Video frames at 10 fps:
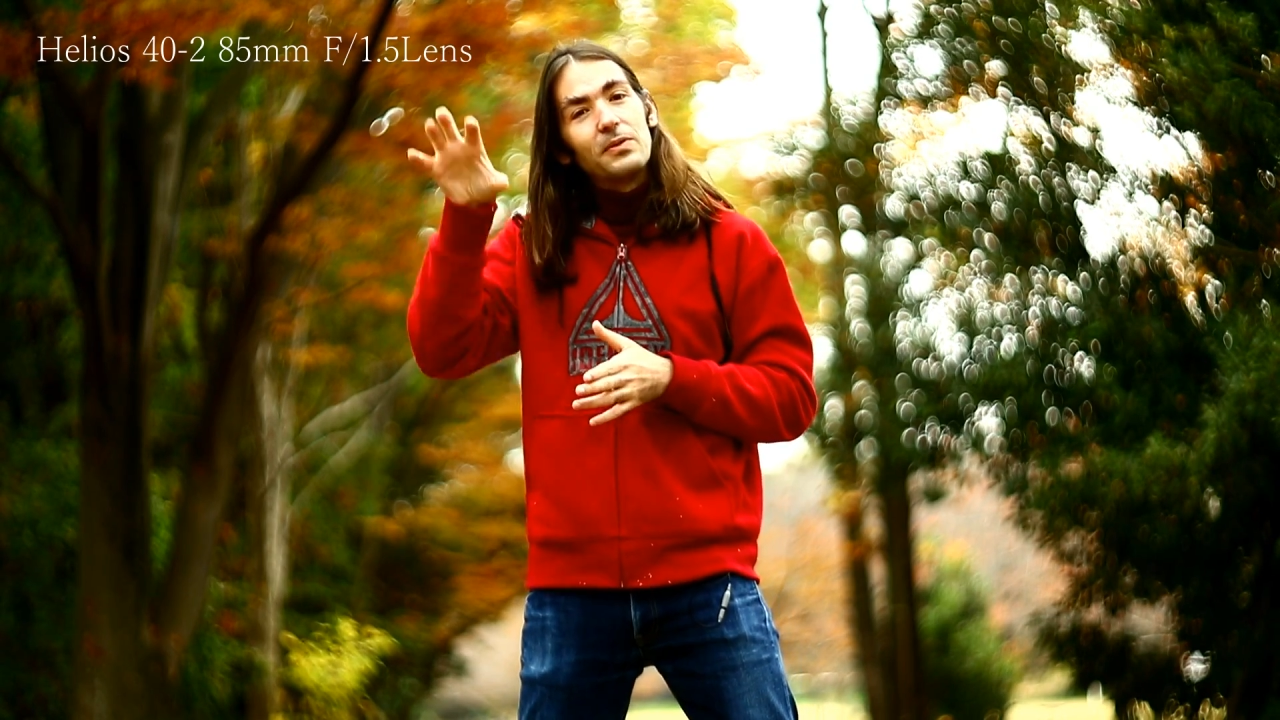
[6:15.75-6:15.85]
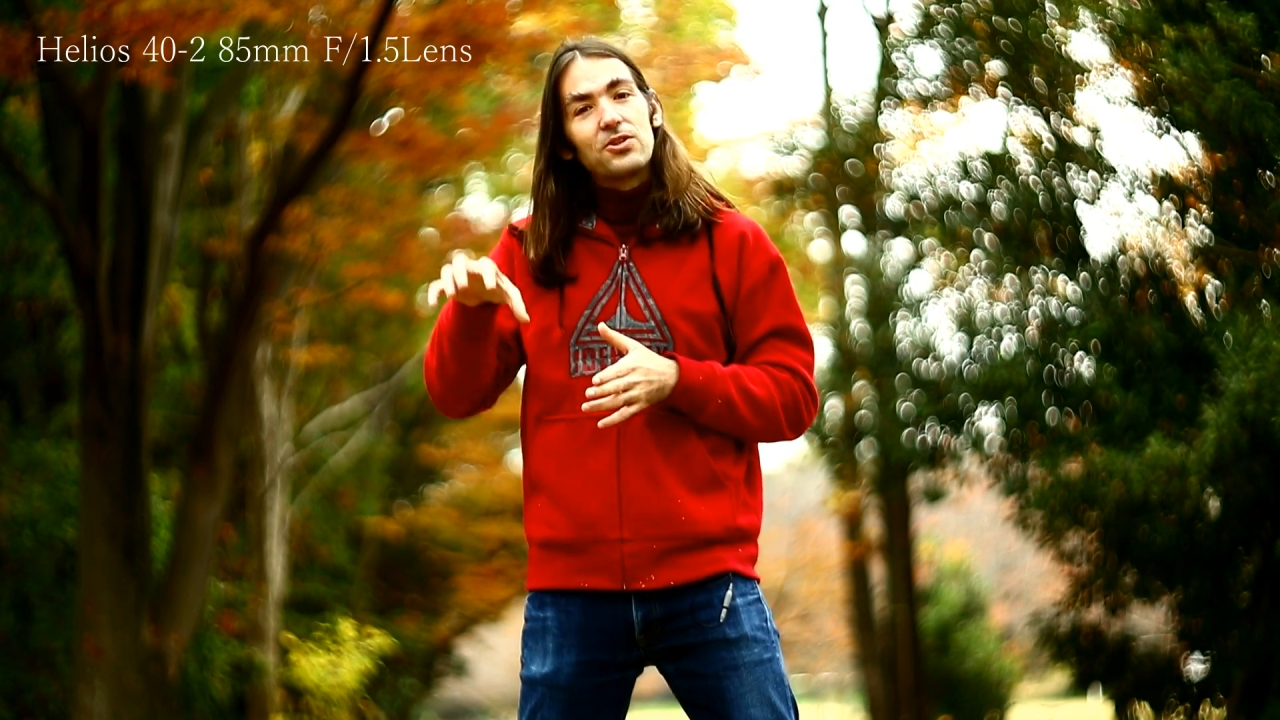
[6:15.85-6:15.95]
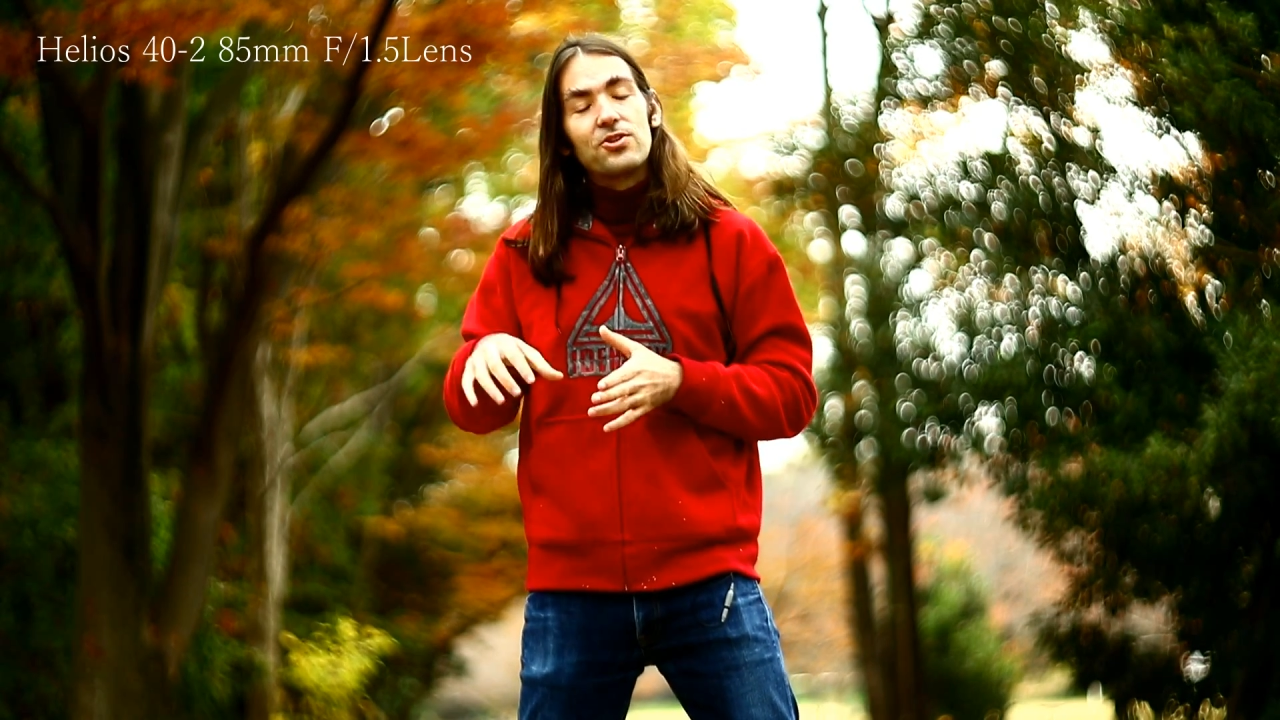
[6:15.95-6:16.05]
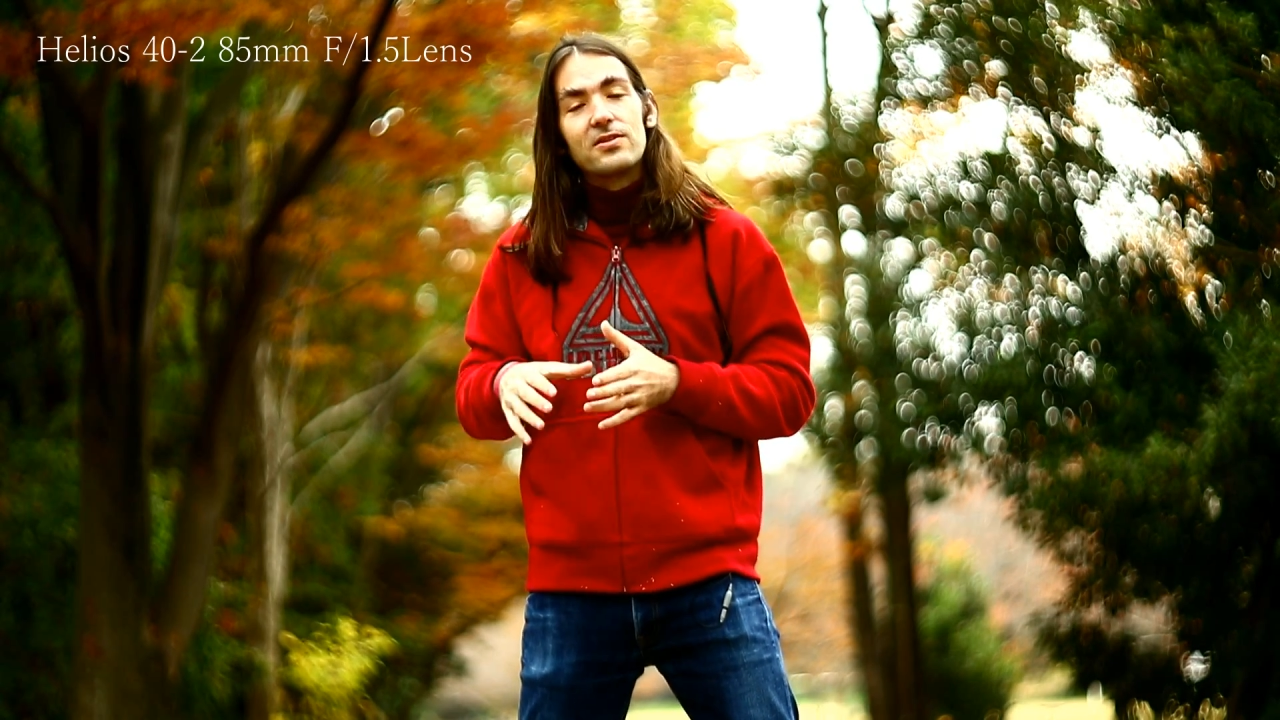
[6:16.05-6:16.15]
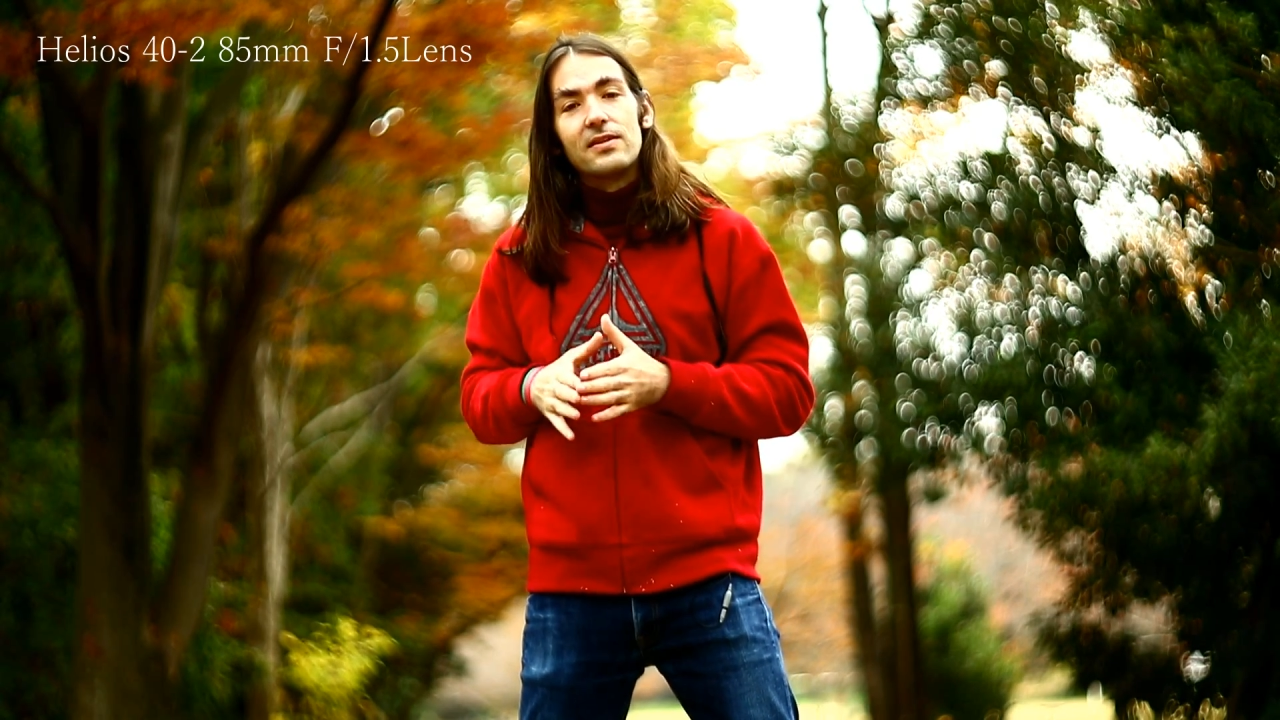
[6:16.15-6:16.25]

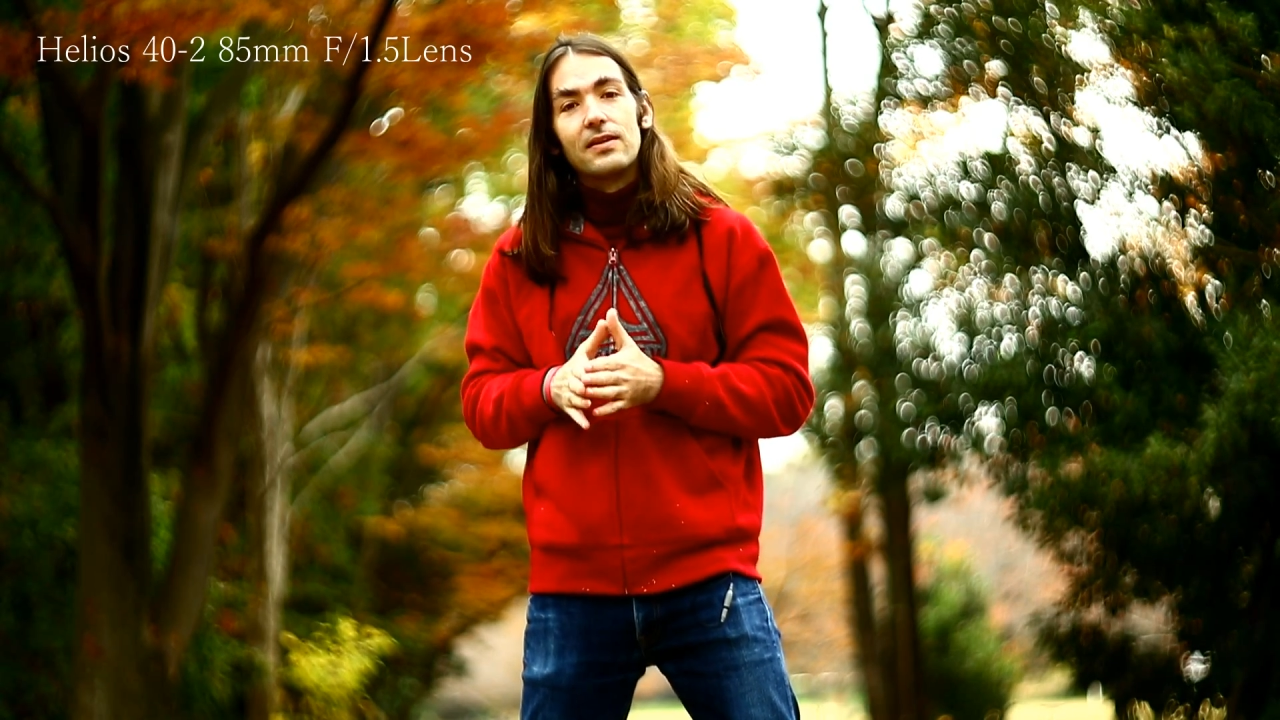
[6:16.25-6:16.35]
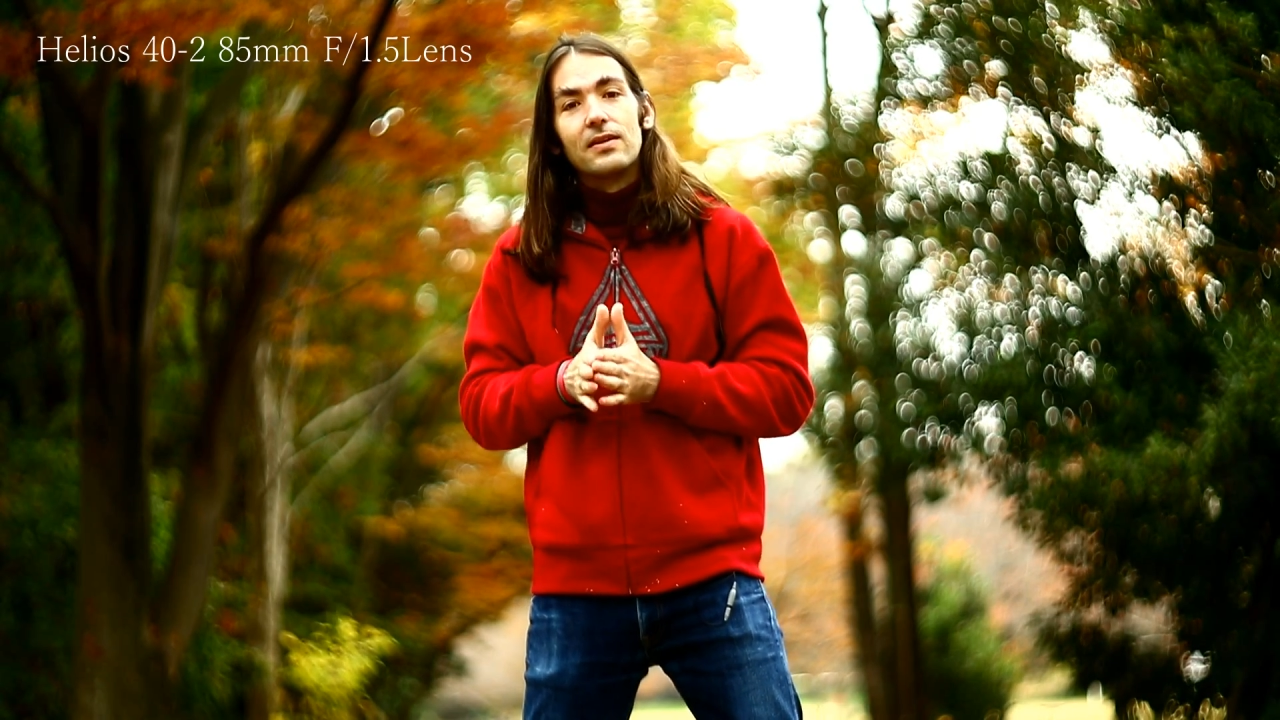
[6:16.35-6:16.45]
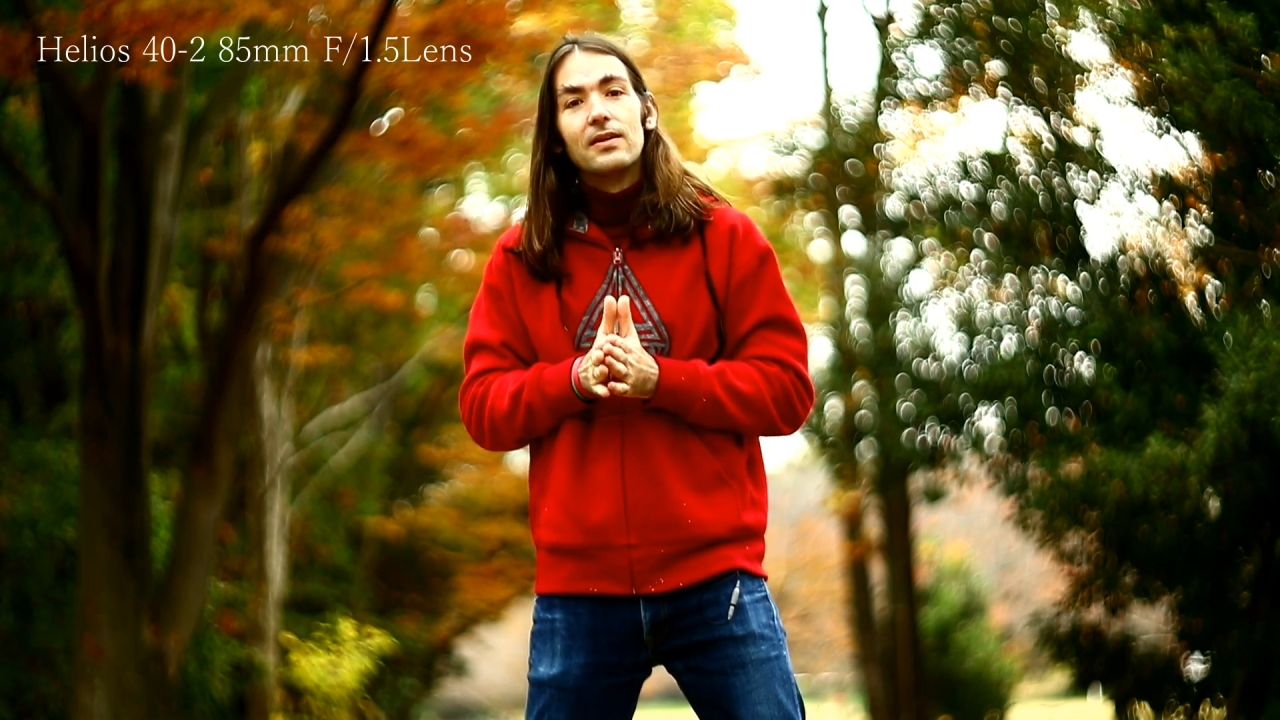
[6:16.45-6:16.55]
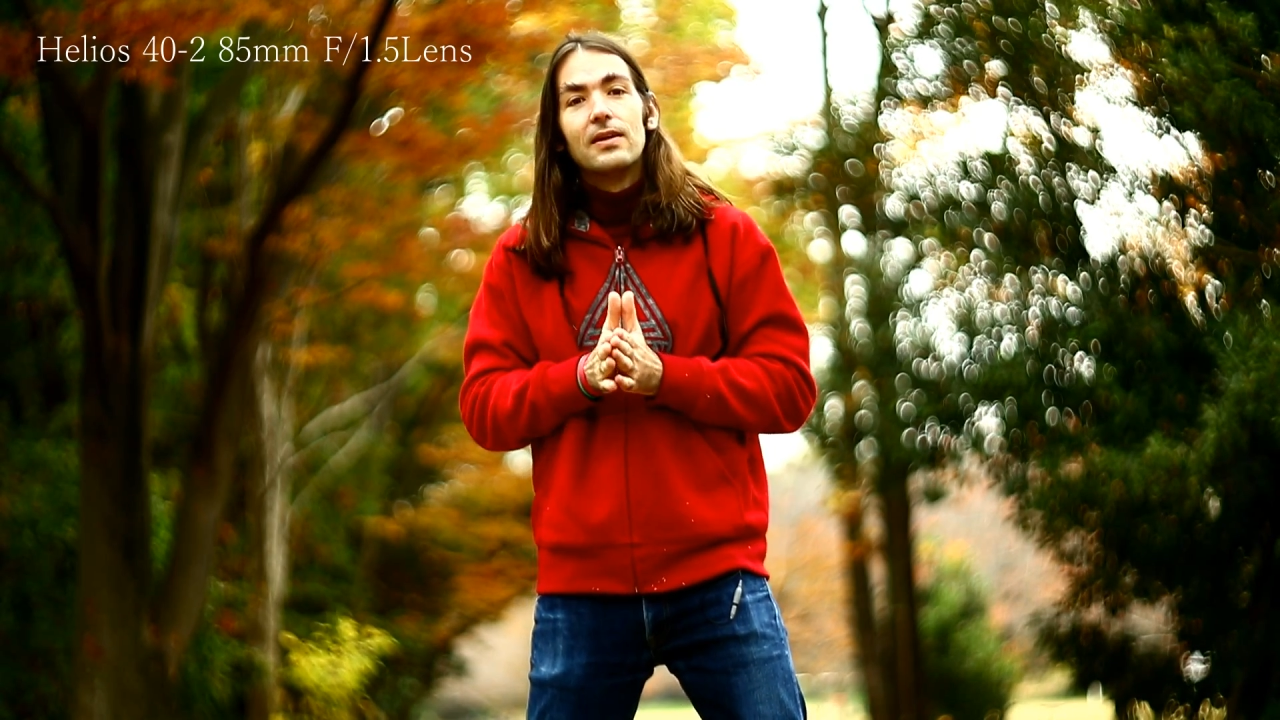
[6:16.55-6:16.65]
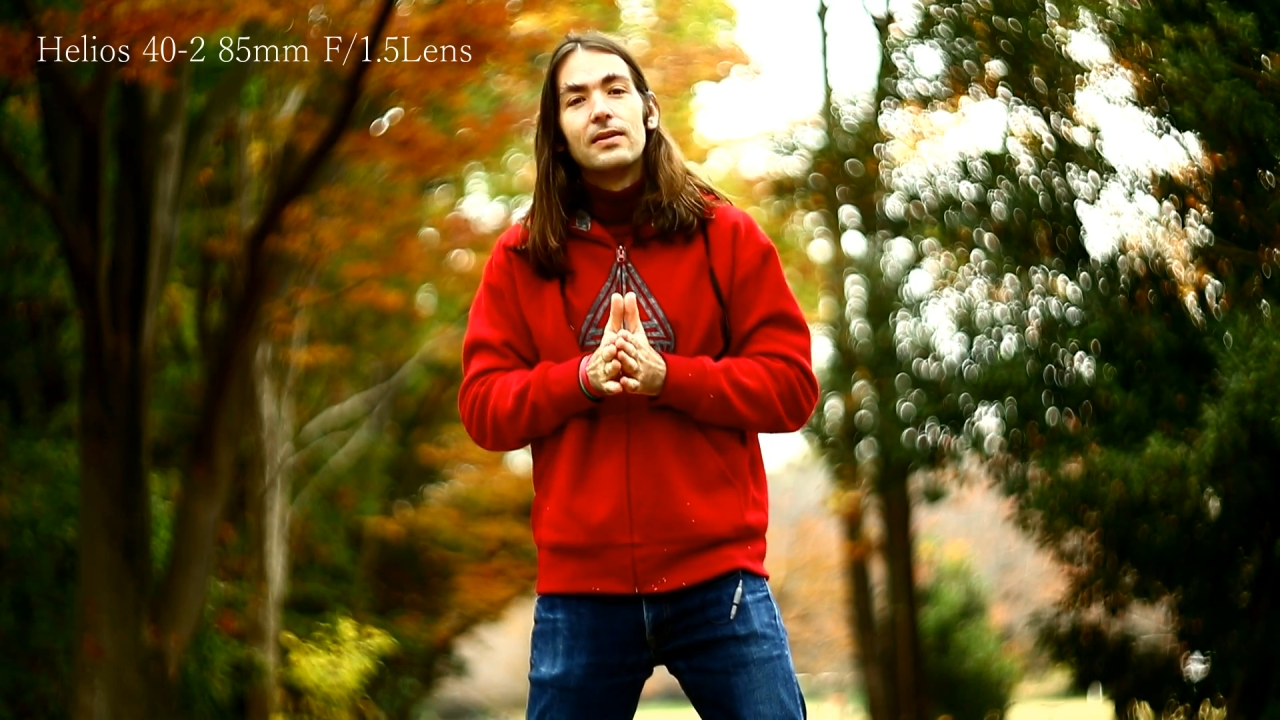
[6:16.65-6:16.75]
pictures there